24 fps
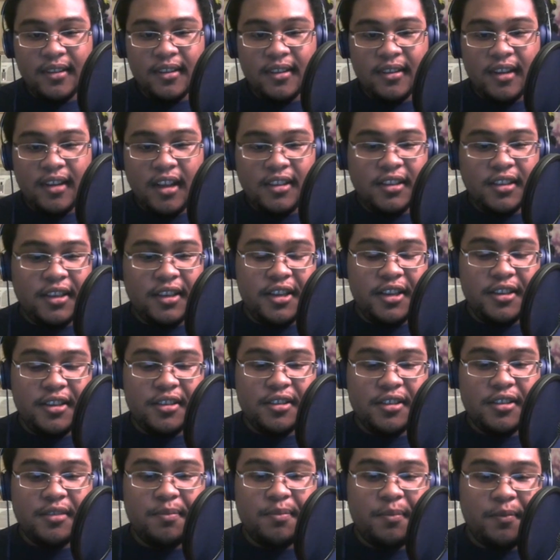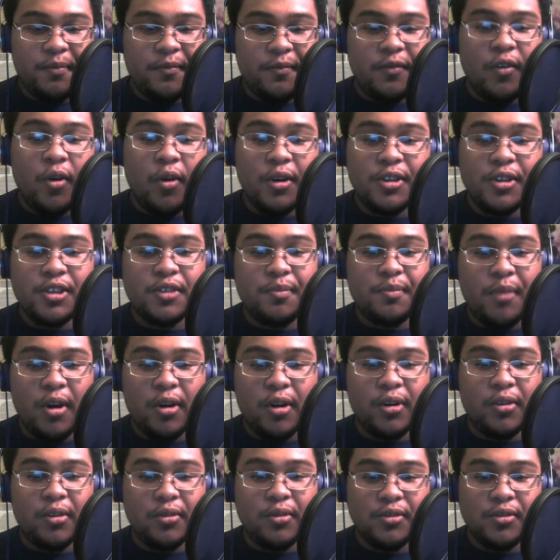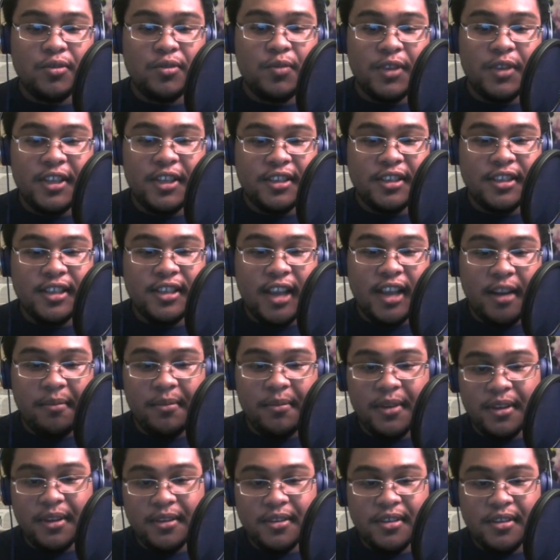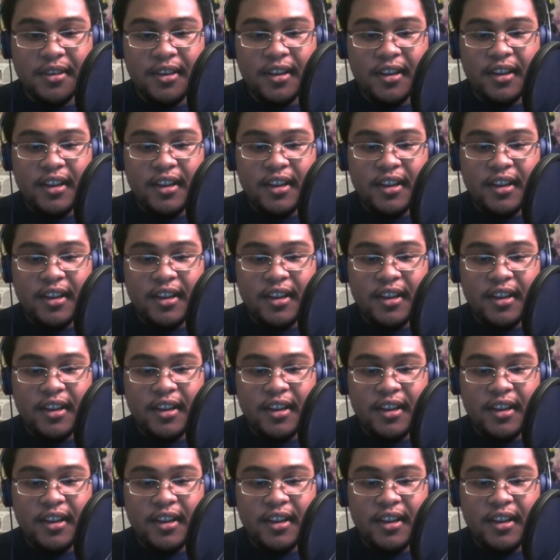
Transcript: Natsuki's voice sparkles with excitement.